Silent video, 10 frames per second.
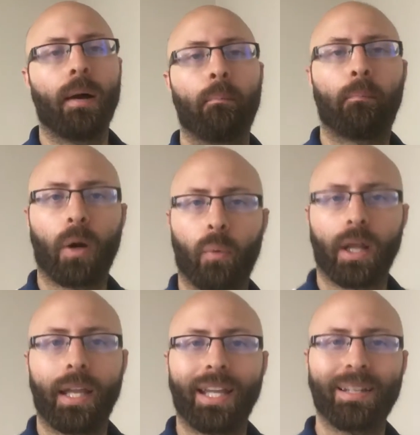but what I
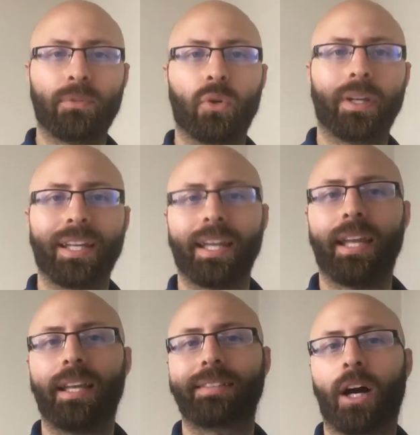am doing
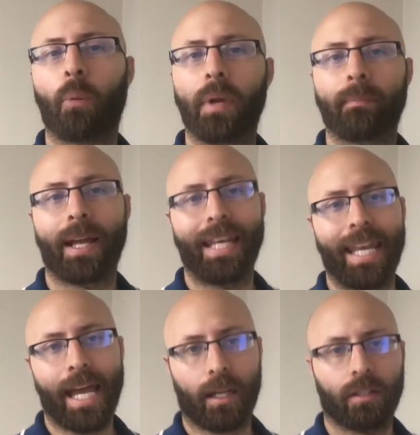is helping my
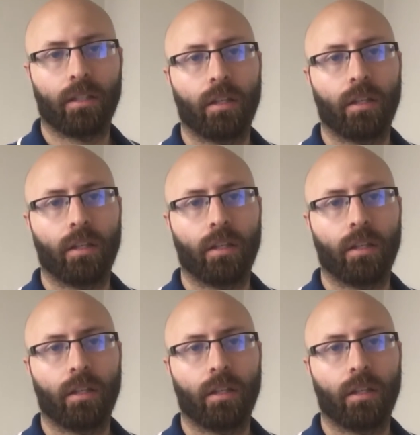neck.